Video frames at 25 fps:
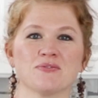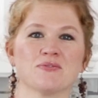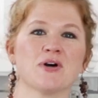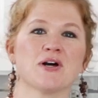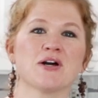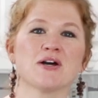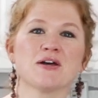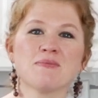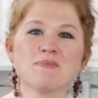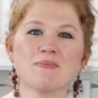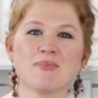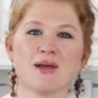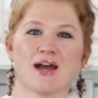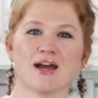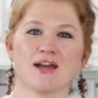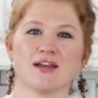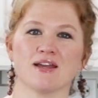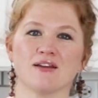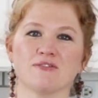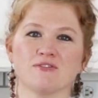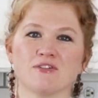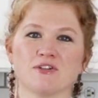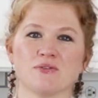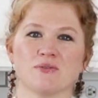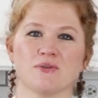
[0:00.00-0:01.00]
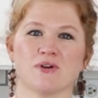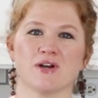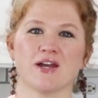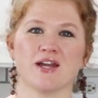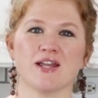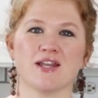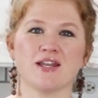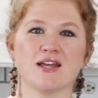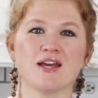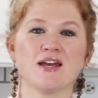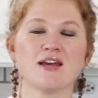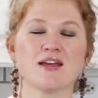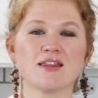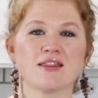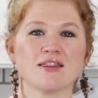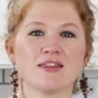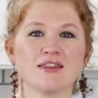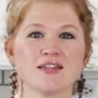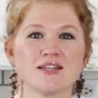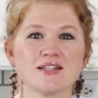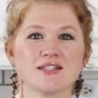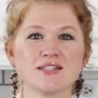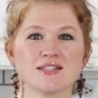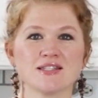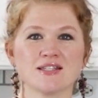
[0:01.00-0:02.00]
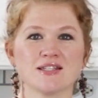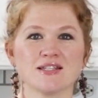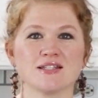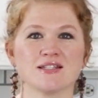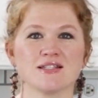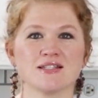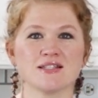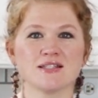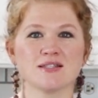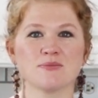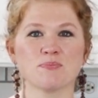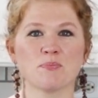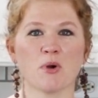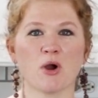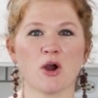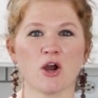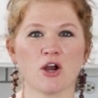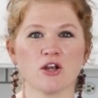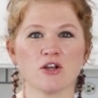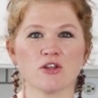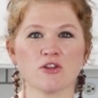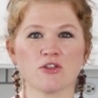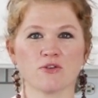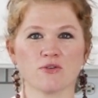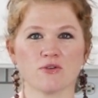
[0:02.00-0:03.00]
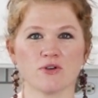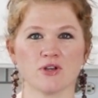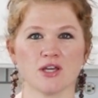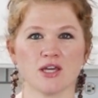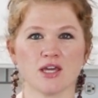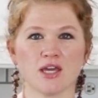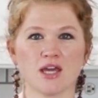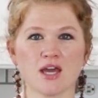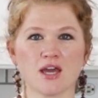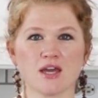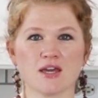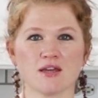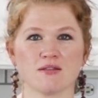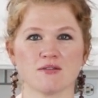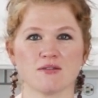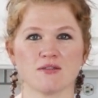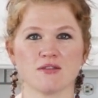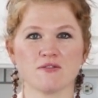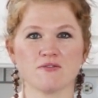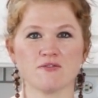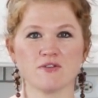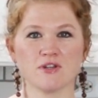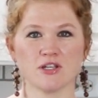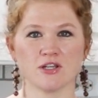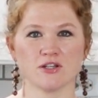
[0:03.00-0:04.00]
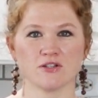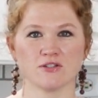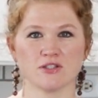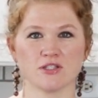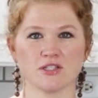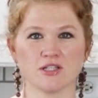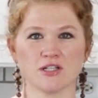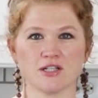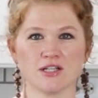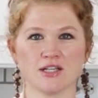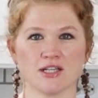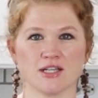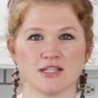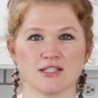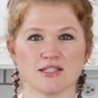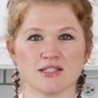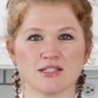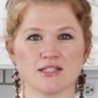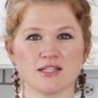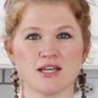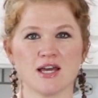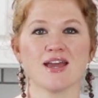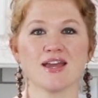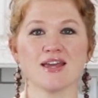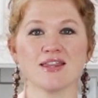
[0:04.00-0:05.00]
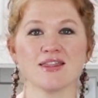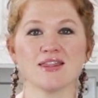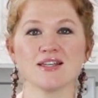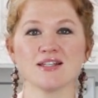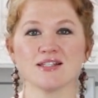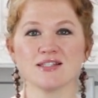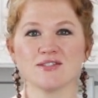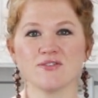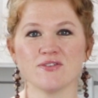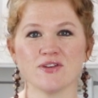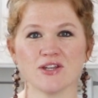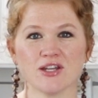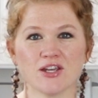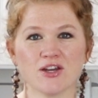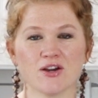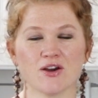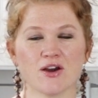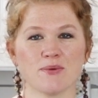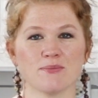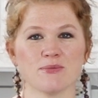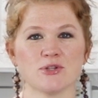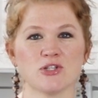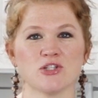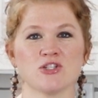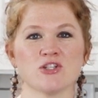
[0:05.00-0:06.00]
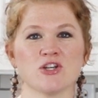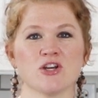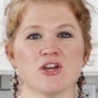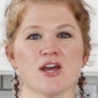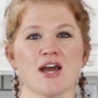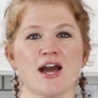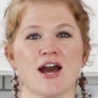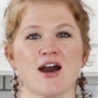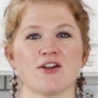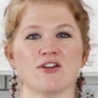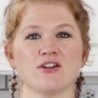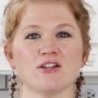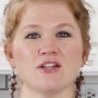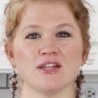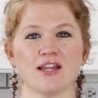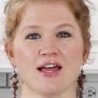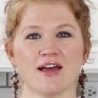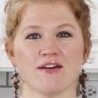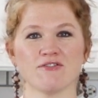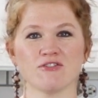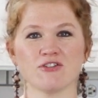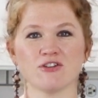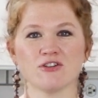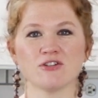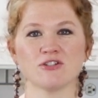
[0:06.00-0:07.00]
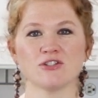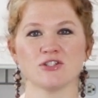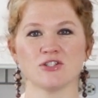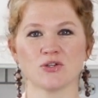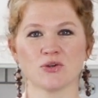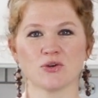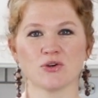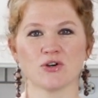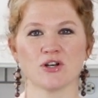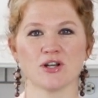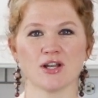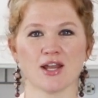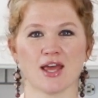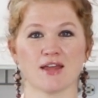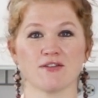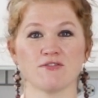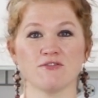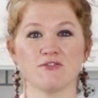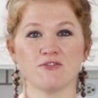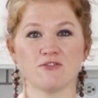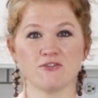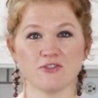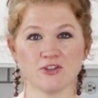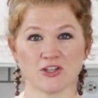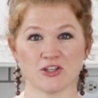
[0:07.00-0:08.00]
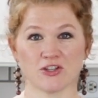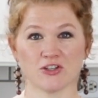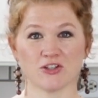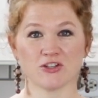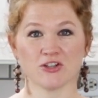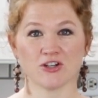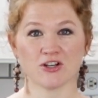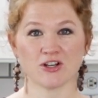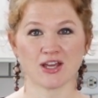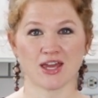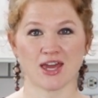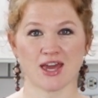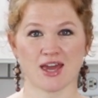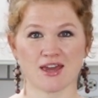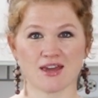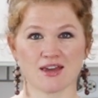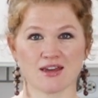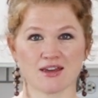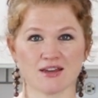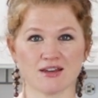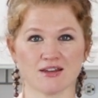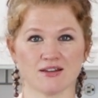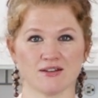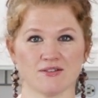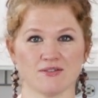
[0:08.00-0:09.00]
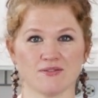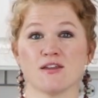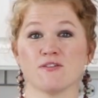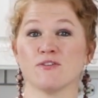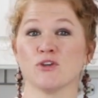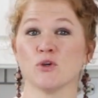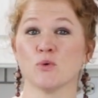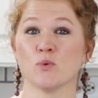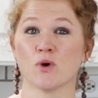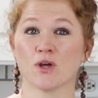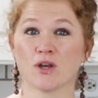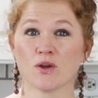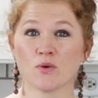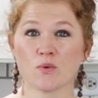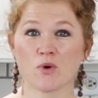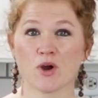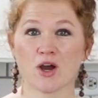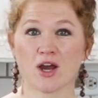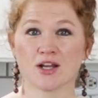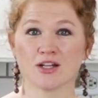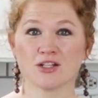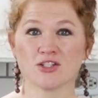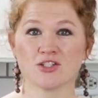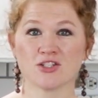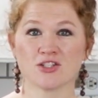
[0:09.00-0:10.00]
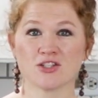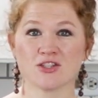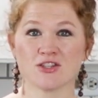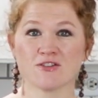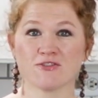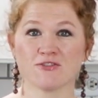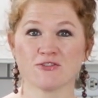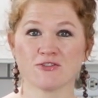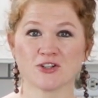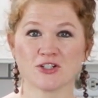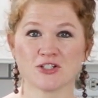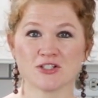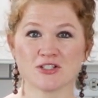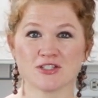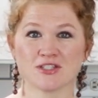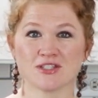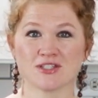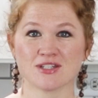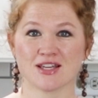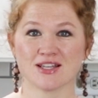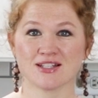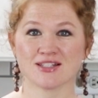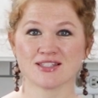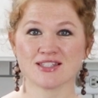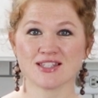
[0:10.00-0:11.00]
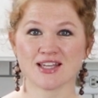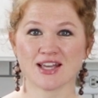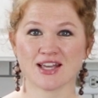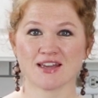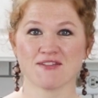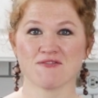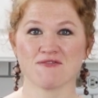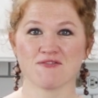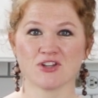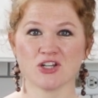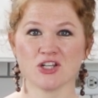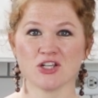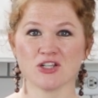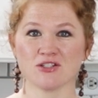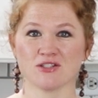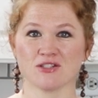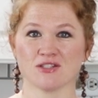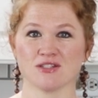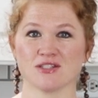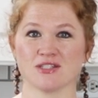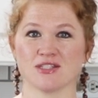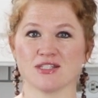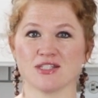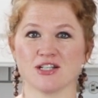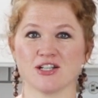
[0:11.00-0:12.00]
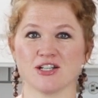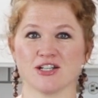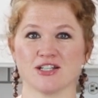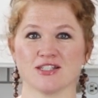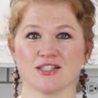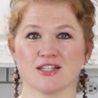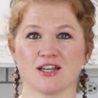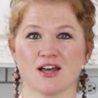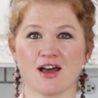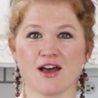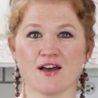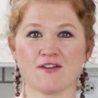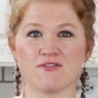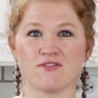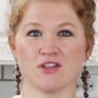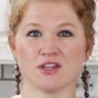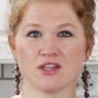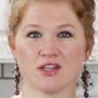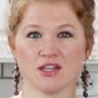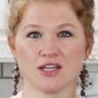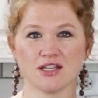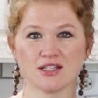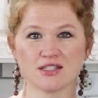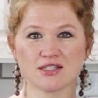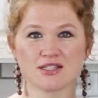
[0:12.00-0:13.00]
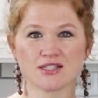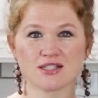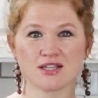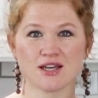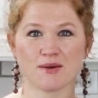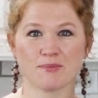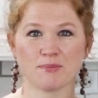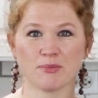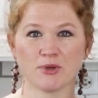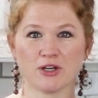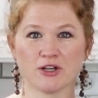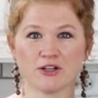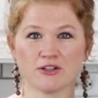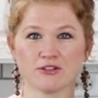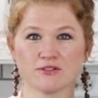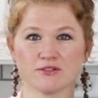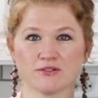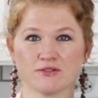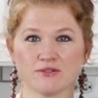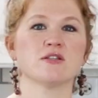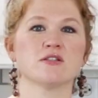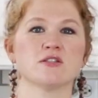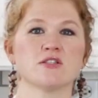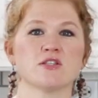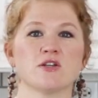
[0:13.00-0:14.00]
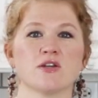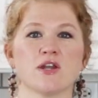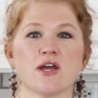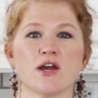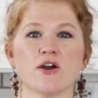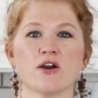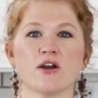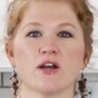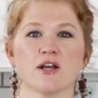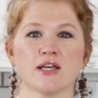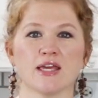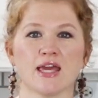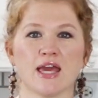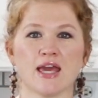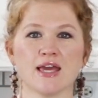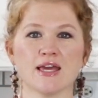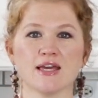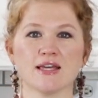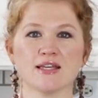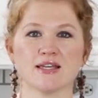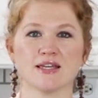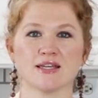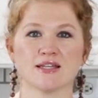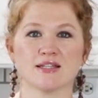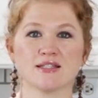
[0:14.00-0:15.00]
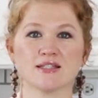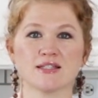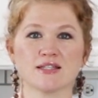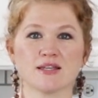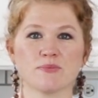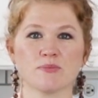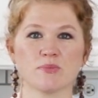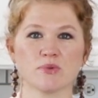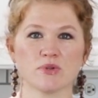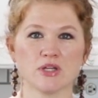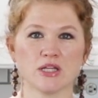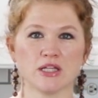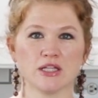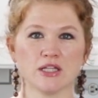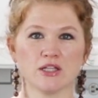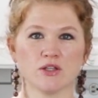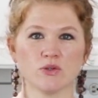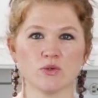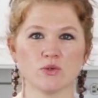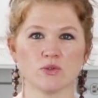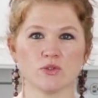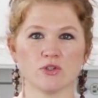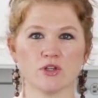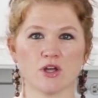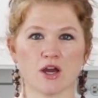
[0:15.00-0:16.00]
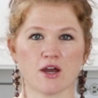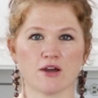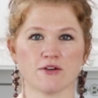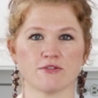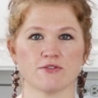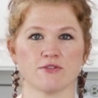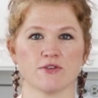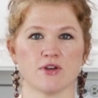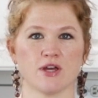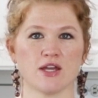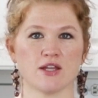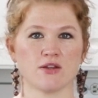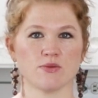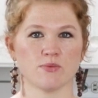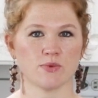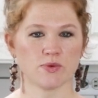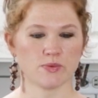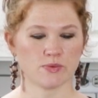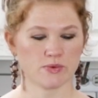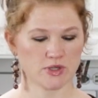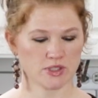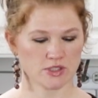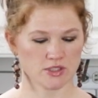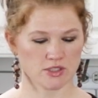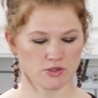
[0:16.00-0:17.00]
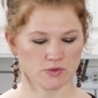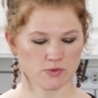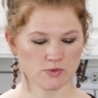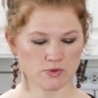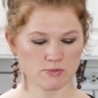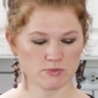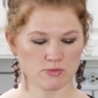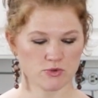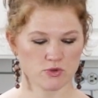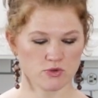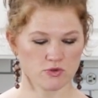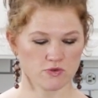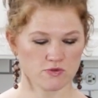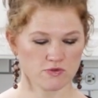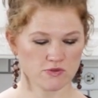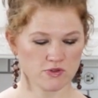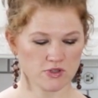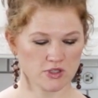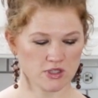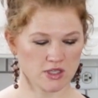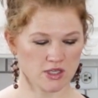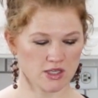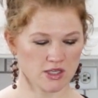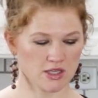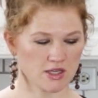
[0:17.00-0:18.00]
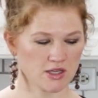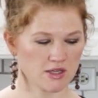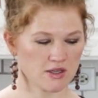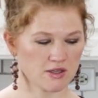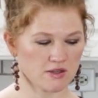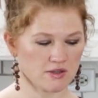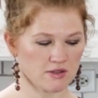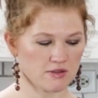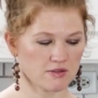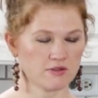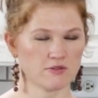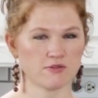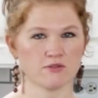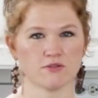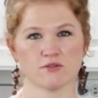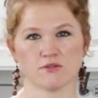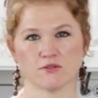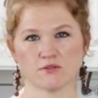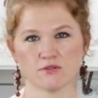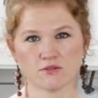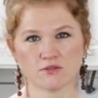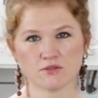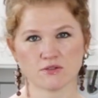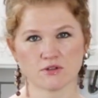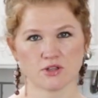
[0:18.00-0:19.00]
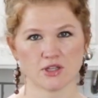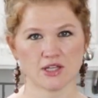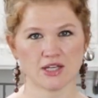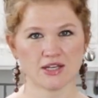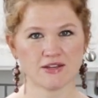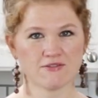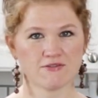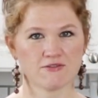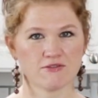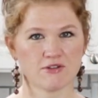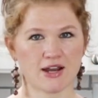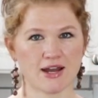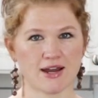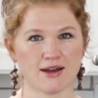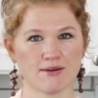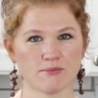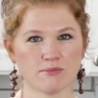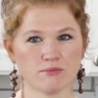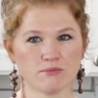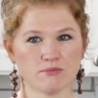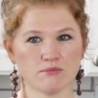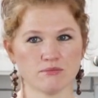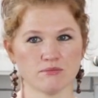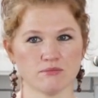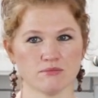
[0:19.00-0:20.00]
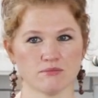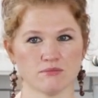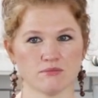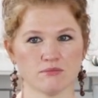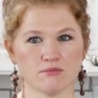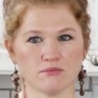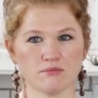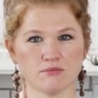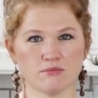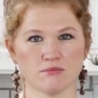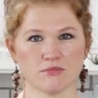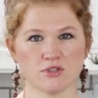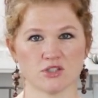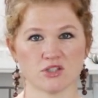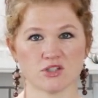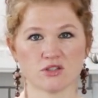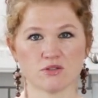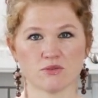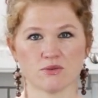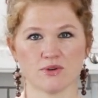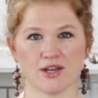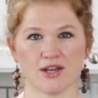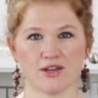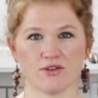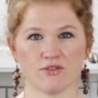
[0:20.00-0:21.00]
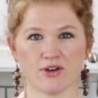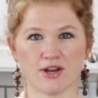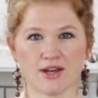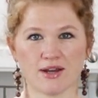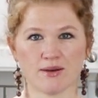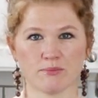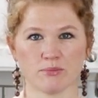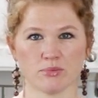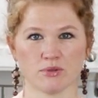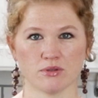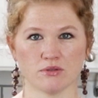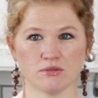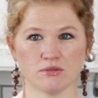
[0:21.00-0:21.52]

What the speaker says: Welcome back, everyone. This is part 3 in the video series. In this video, I'm going to show you how to level, tort, and fill your cake. And if you want to watch the first and second videos in the series, I'll have the links up here. So now our cake is completely cooled off, and we want to remove the cling wrap, the saran wrap,